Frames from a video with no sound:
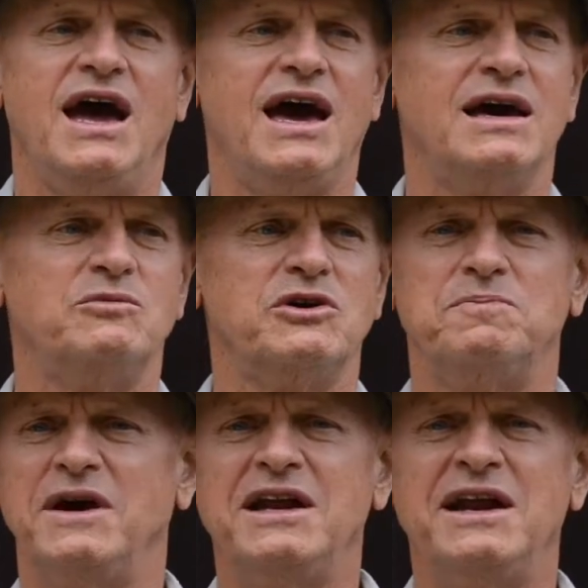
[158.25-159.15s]
and with
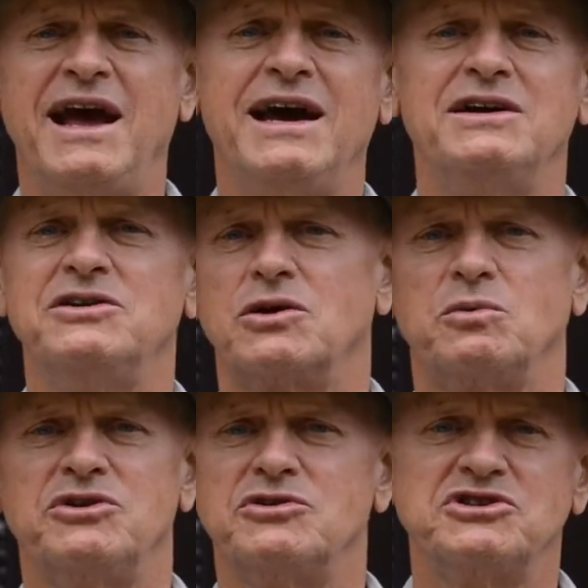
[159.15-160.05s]
pen in hand or
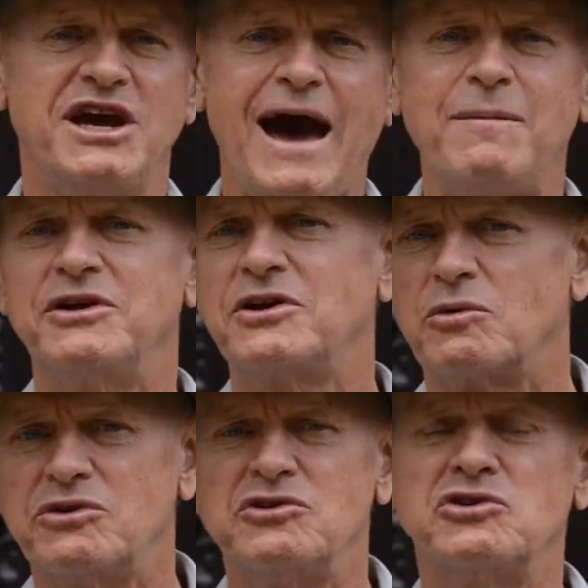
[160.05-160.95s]
with your tablet or
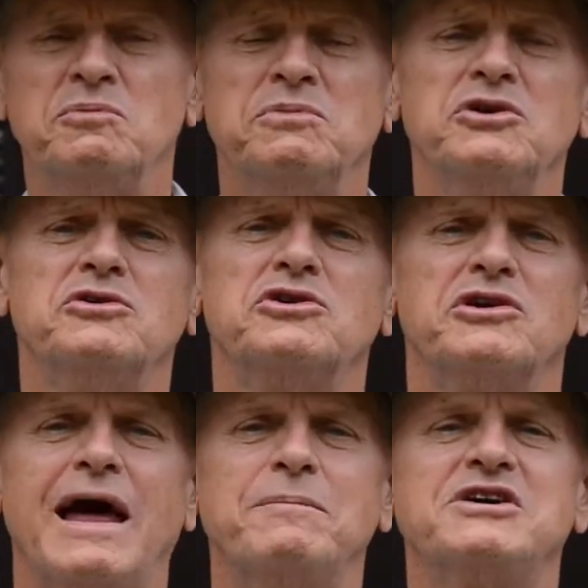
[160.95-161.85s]
with your computer, your
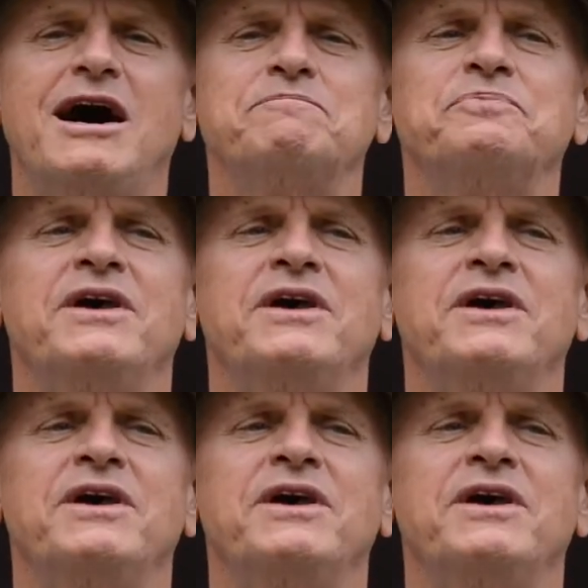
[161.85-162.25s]
laptop,